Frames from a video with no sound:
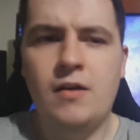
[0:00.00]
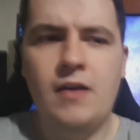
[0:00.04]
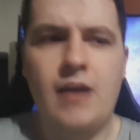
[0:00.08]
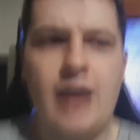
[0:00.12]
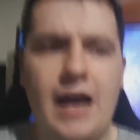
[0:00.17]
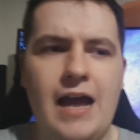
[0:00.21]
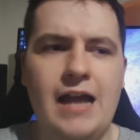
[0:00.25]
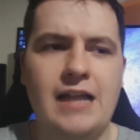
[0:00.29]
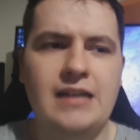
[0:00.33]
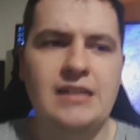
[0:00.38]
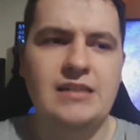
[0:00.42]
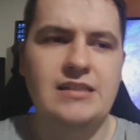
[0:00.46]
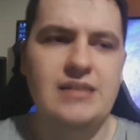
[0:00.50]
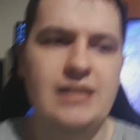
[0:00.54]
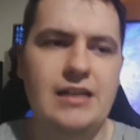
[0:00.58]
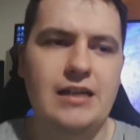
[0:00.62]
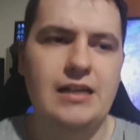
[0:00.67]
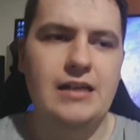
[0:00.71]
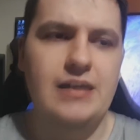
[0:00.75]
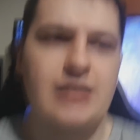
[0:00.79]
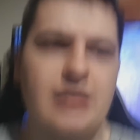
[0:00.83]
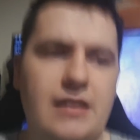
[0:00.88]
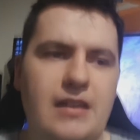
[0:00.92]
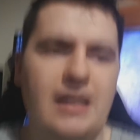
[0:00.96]
and
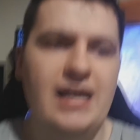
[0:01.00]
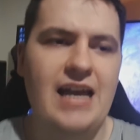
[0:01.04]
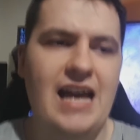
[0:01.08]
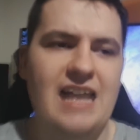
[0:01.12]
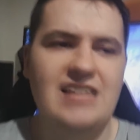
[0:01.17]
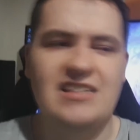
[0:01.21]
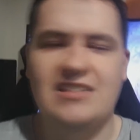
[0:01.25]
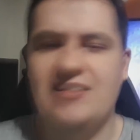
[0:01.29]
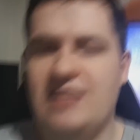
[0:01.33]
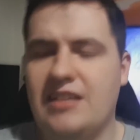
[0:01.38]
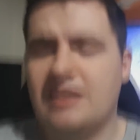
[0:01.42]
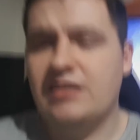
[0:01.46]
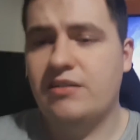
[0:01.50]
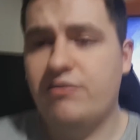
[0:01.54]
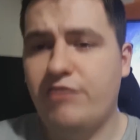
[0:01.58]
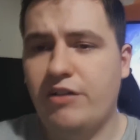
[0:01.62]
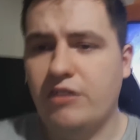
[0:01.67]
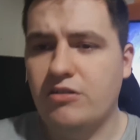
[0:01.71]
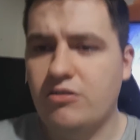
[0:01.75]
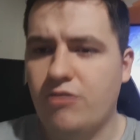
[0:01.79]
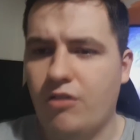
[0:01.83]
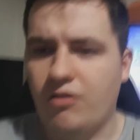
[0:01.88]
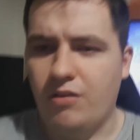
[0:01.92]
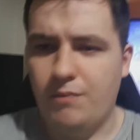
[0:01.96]
it has a dust
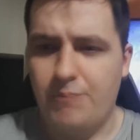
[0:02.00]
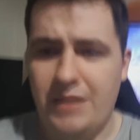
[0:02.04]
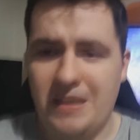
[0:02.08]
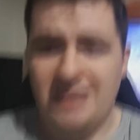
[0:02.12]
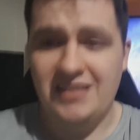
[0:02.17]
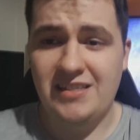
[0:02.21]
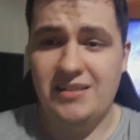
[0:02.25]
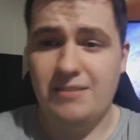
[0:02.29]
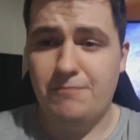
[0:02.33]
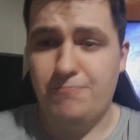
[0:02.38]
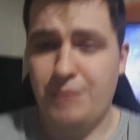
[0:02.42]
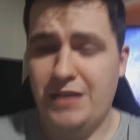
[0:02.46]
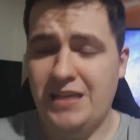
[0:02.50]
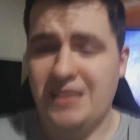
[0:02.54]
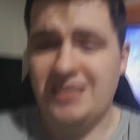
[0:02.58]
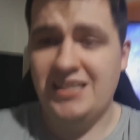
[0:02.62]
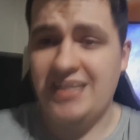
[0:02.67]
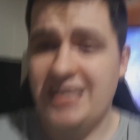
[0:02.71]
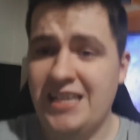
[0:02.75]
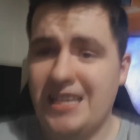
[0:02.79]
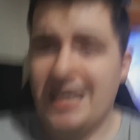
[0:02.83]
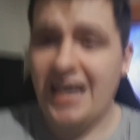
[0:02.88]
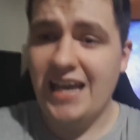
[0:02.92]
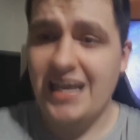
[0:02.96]
filter on the
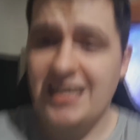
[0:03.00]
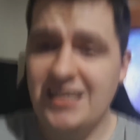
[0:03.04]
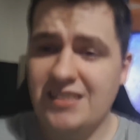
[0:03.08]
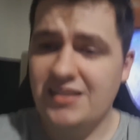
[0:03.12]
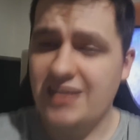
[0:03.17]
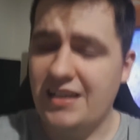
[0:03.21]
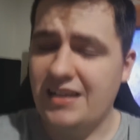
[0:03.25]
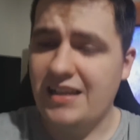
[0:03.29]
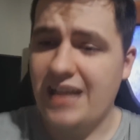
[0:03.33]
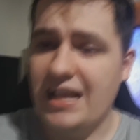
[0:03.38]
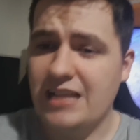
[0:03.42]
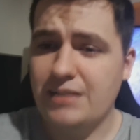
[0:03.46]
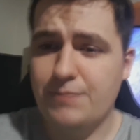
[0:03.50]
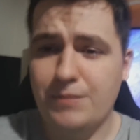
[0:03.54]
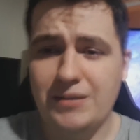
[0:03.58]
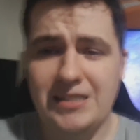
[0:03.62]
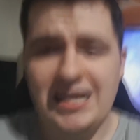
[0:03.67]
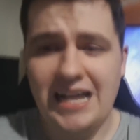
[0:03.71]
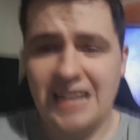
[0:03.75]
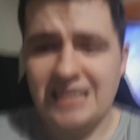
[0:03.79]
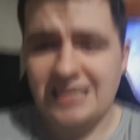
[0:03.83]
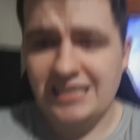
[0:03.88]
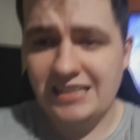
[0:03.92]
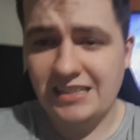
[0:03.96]
PC case, and that's
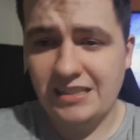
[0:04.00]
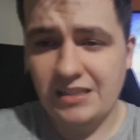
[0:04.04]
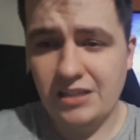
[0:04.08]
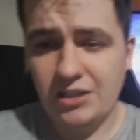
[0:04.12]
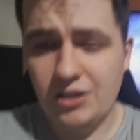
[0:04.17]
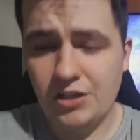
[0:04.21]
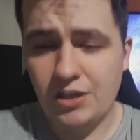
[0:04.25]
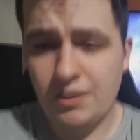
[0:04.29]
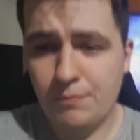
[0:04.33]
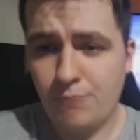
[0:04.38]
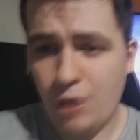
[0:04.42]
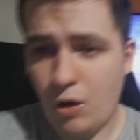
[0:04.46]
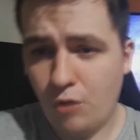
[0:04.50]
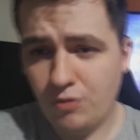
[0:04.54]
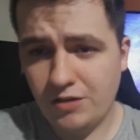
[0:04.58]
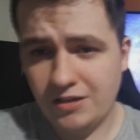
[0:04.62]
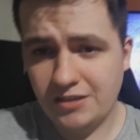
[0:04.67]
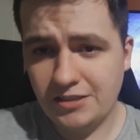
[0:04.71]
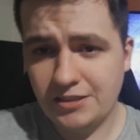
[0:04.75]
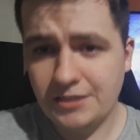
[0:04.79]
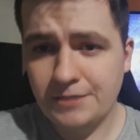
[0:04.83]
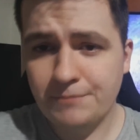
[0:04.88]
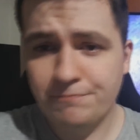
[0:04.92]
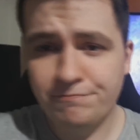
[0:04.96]
protecting the
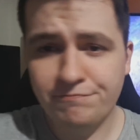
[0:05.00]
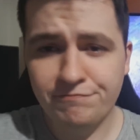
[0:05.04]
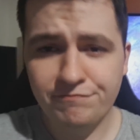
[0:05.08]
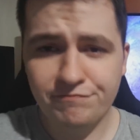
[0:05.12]
component.